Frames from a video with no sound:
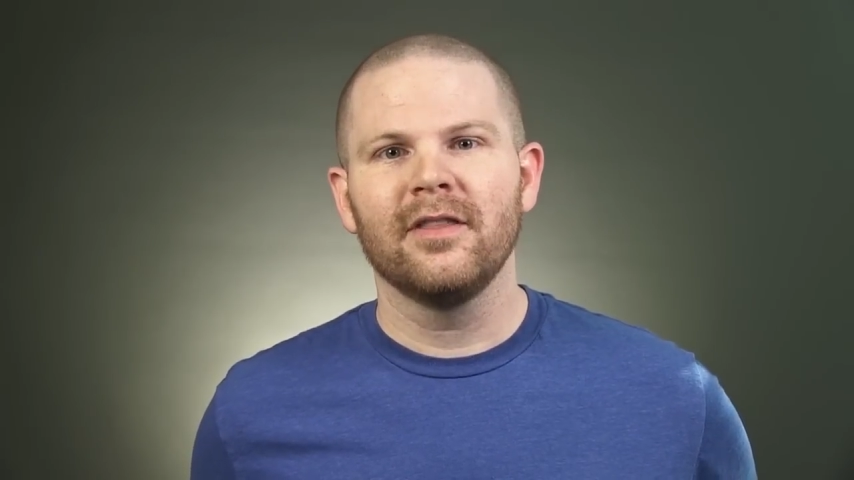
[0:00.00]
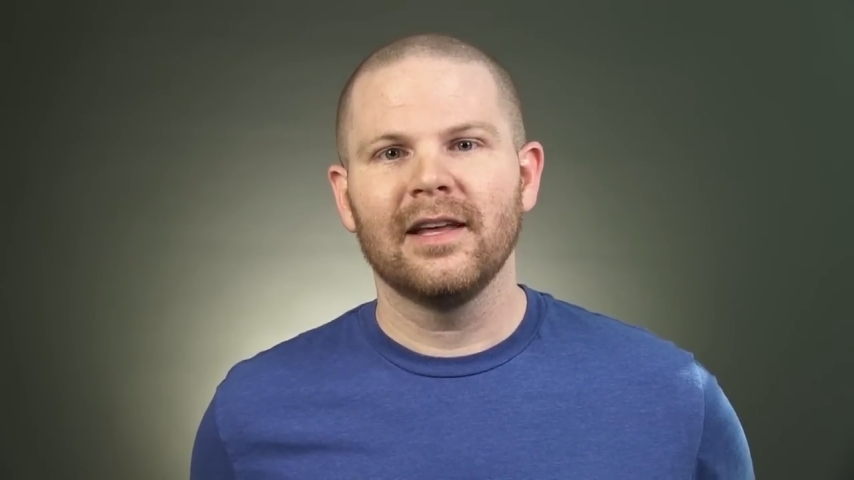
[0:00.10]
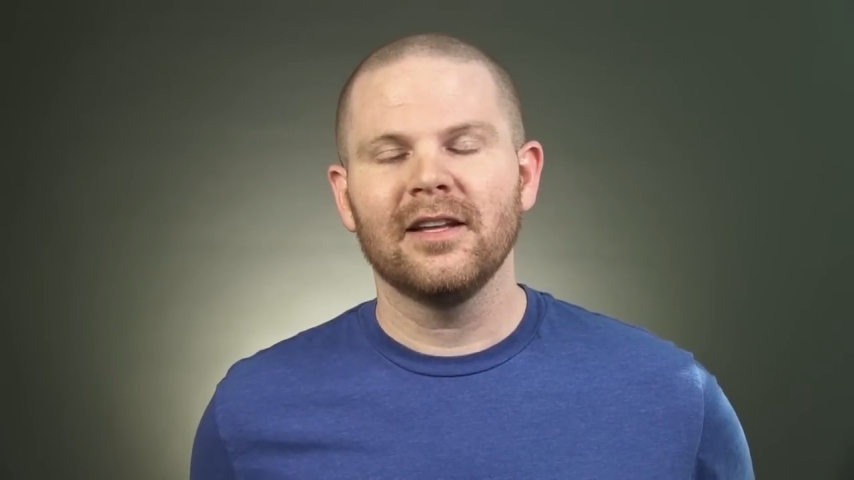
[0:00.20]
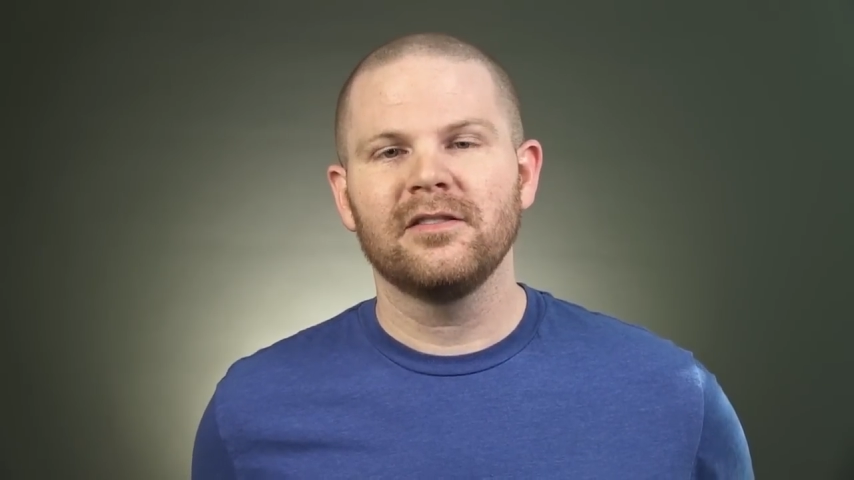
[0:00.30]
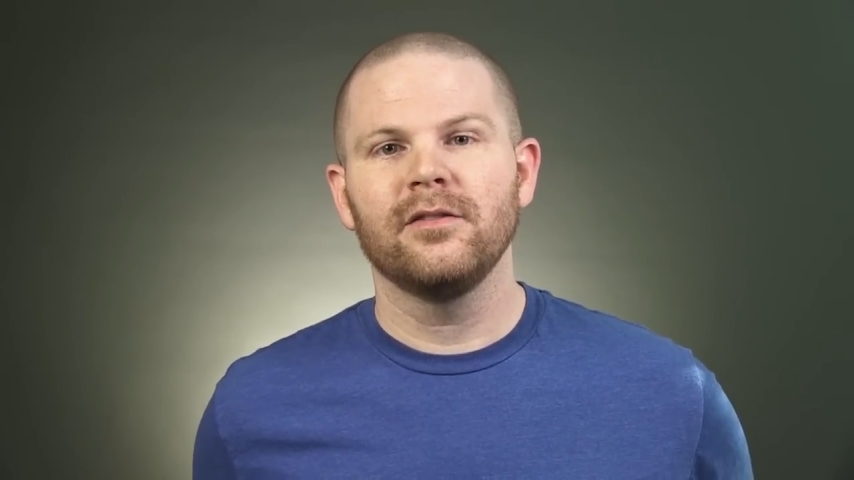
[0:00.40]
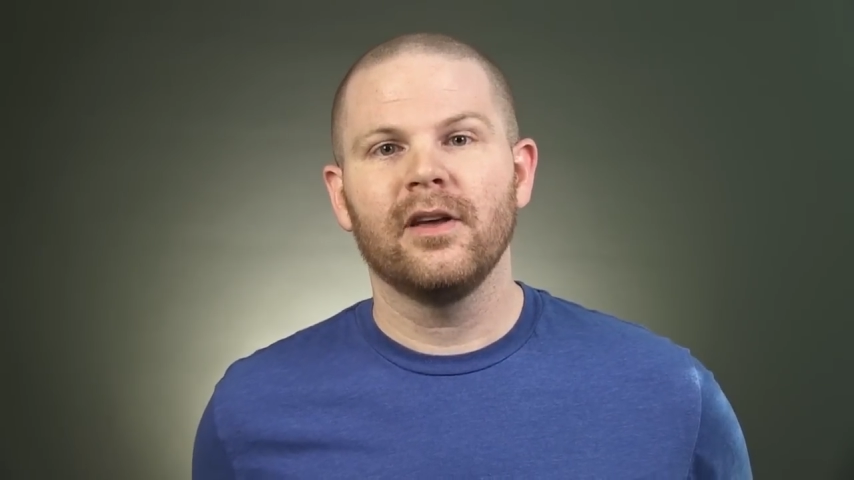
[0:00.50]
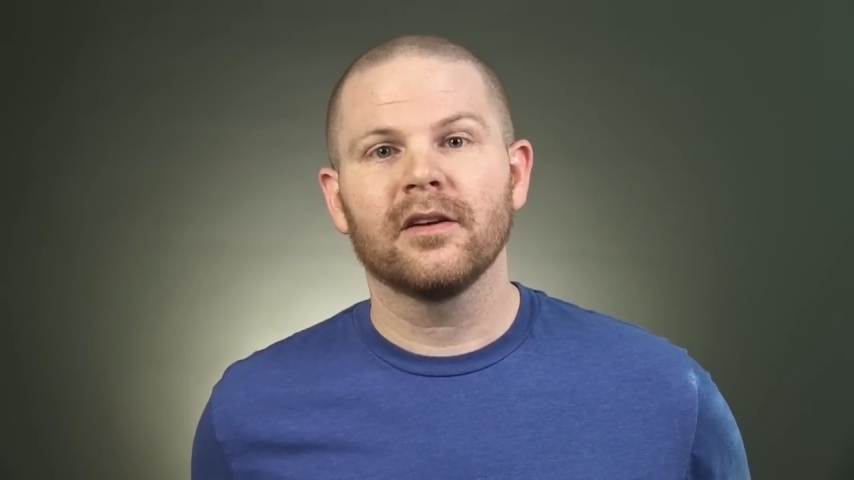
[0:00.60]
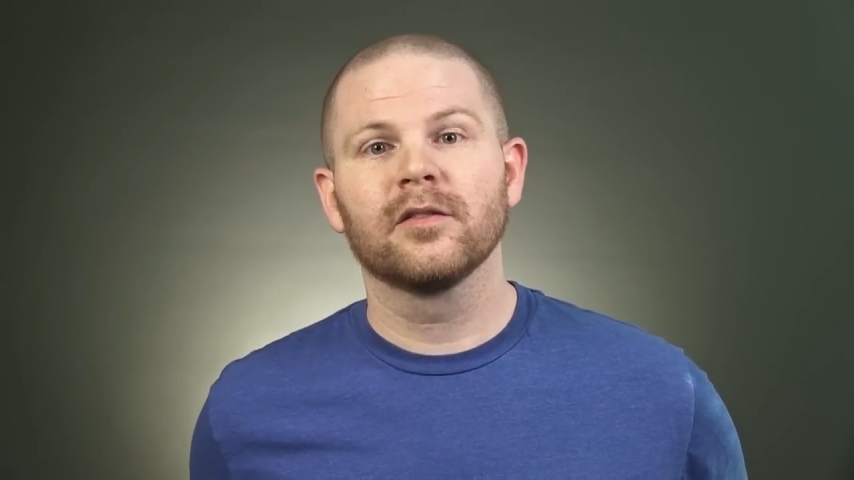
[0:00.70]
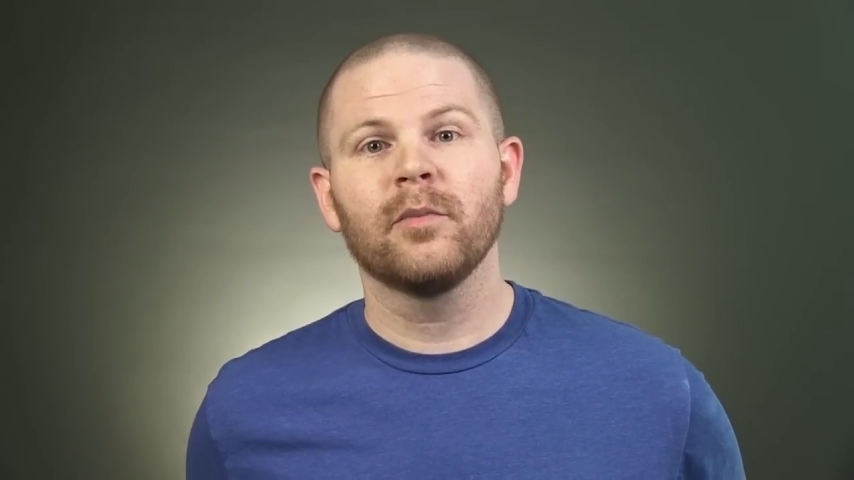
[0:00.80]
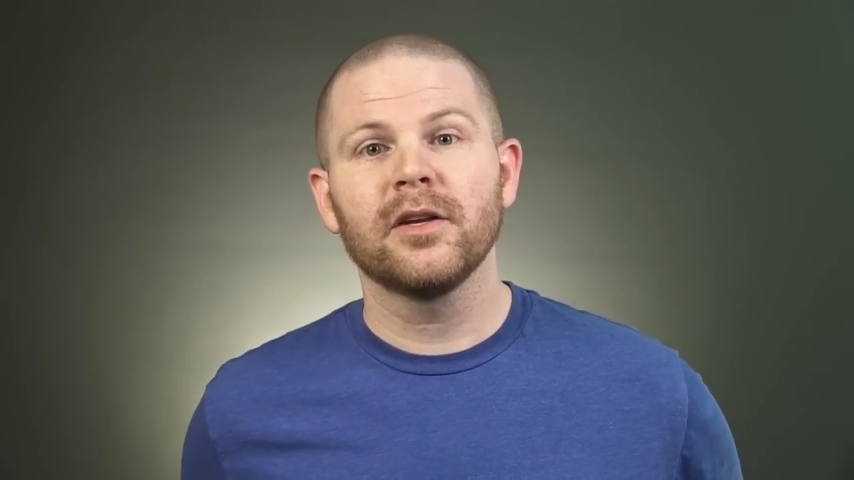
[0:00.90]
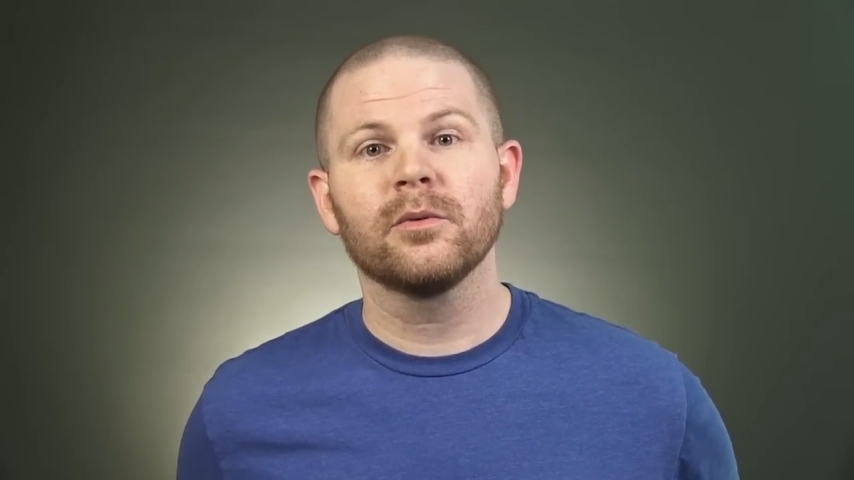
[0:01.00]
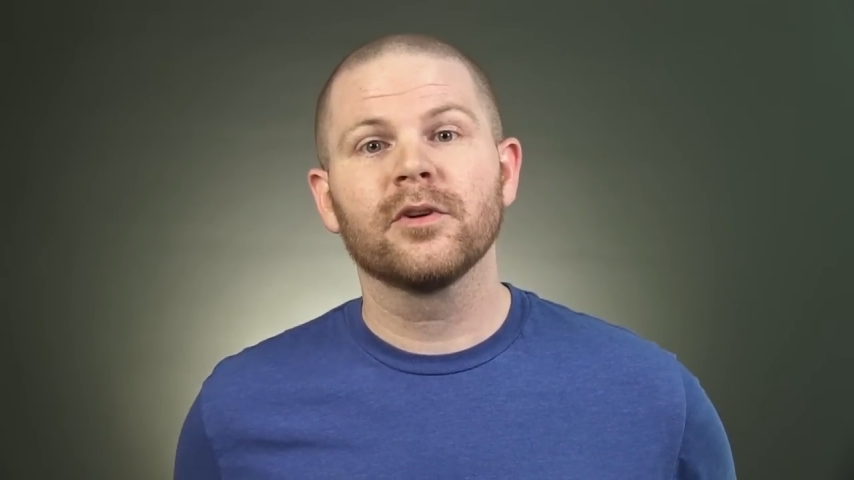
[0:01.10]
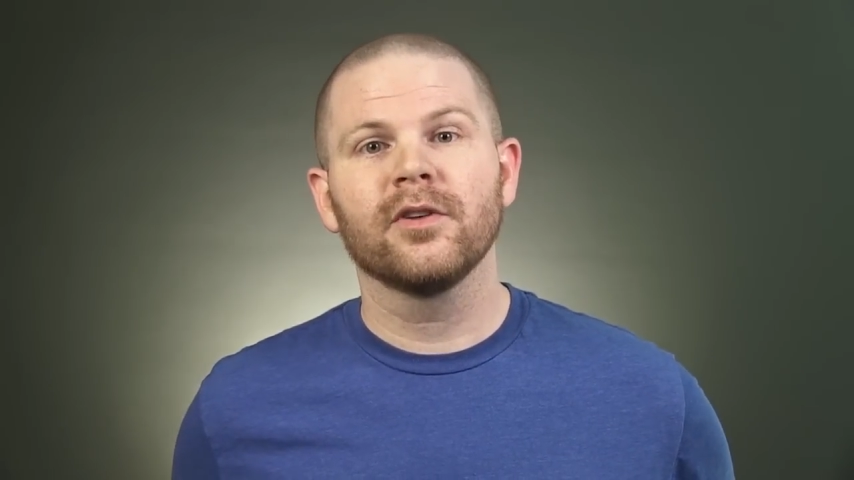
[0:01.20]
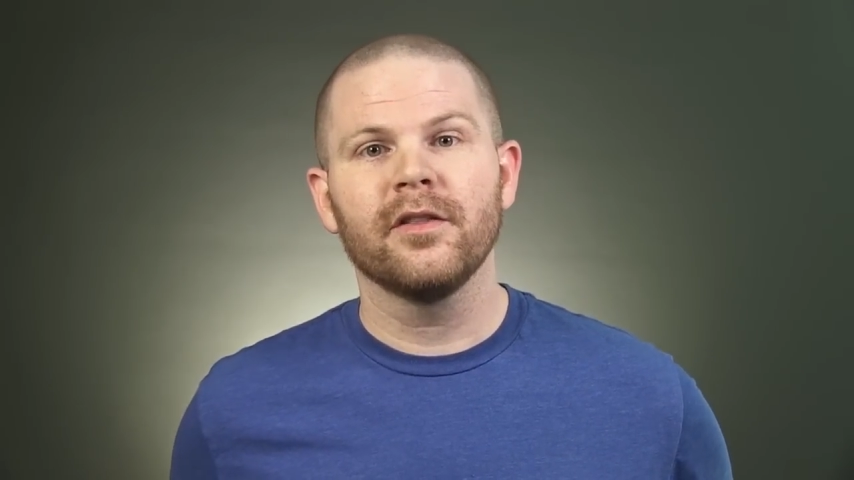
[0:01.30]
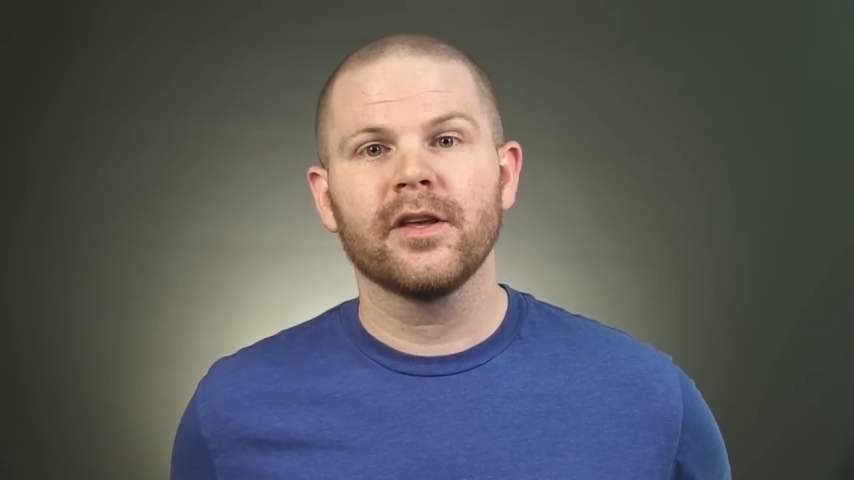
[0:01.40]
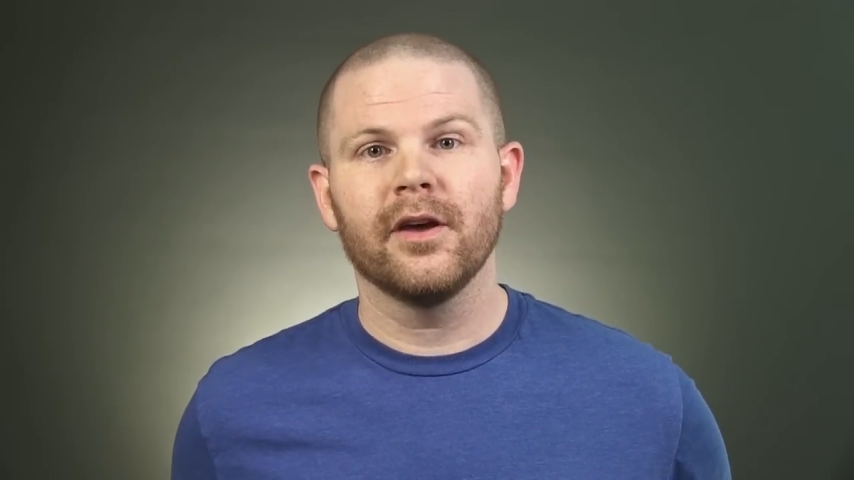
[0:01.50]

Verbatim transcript: that lets you take Spiceworks on the